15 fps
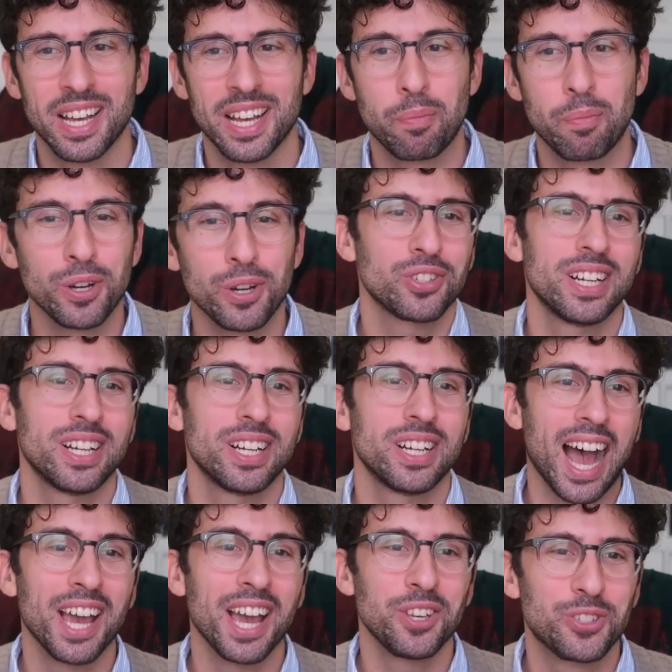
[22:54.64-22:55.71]
Personally,
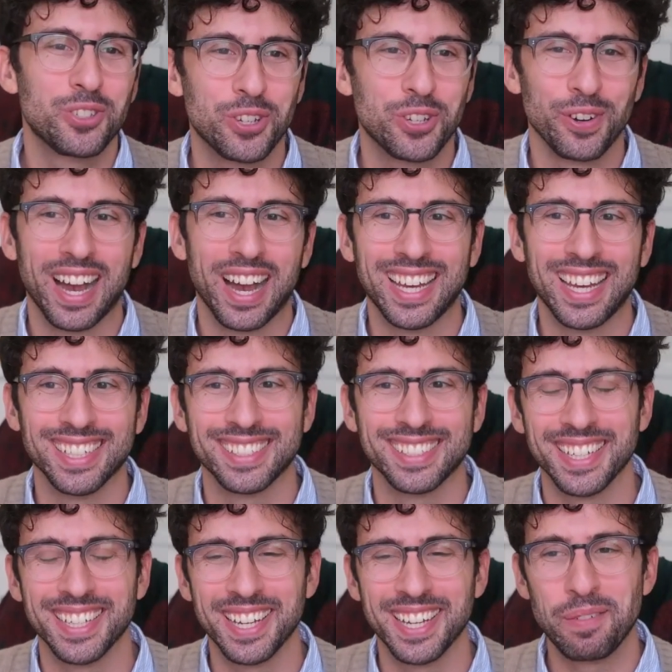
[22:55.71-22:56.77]
I used to write
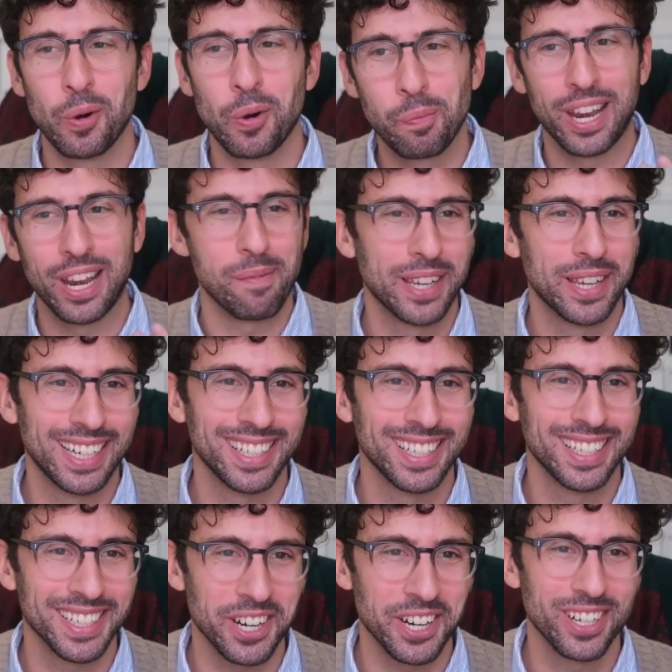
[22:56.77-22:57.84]
more
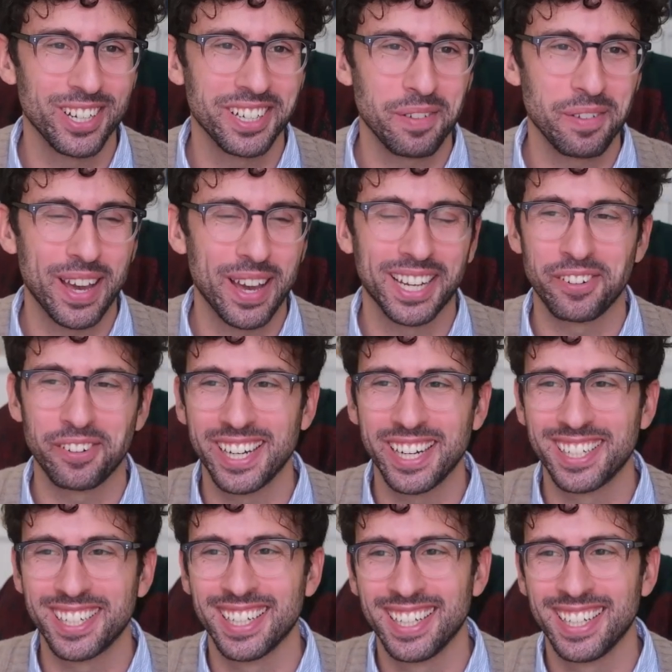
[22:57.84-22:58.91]
polemically earlier in my
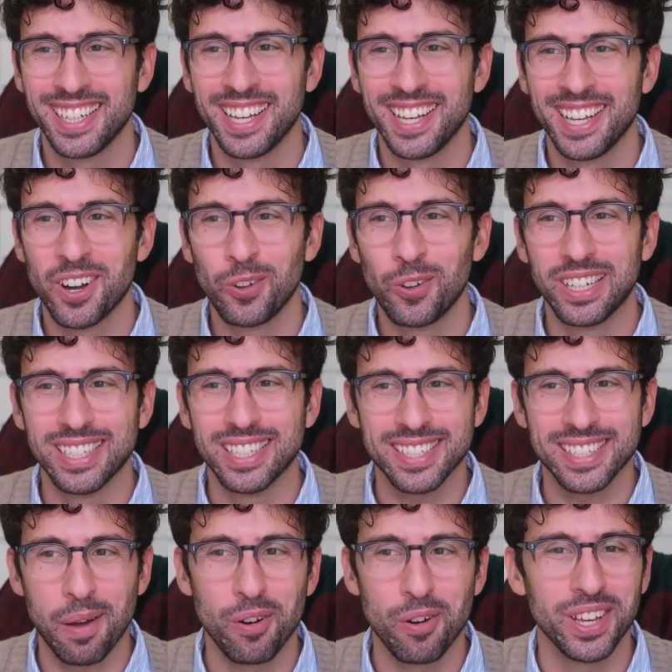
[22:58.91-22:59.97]
career. Only
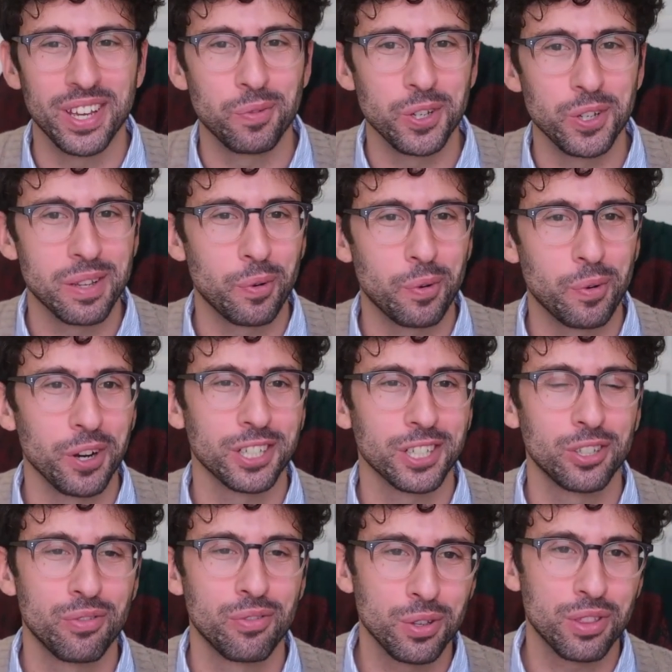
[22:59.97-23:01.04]
some of it was the product
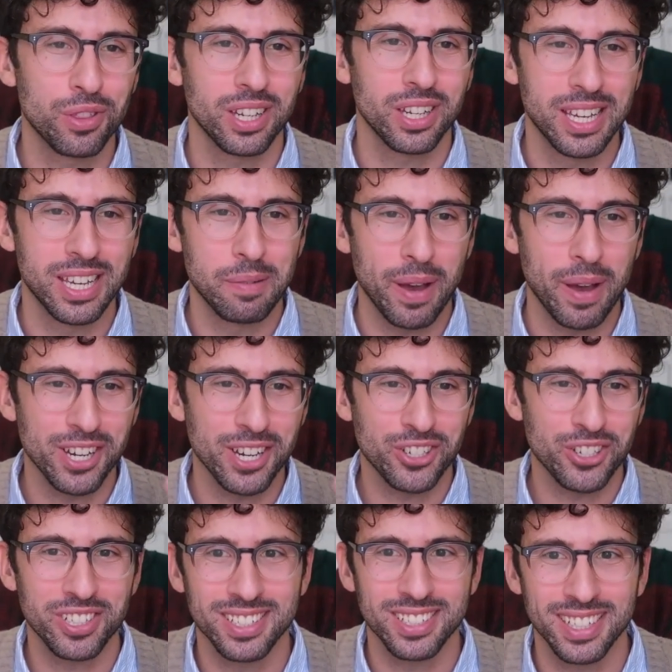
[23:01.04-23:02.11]
of youthly
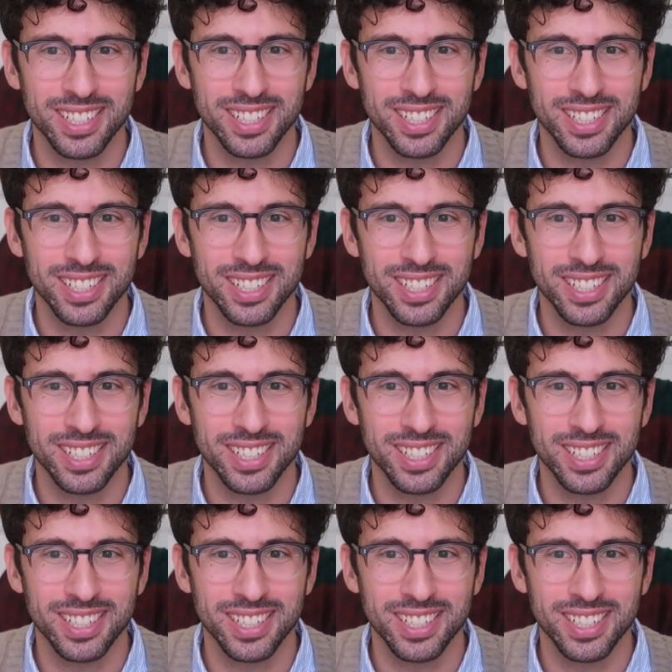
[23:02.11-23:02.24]
passion.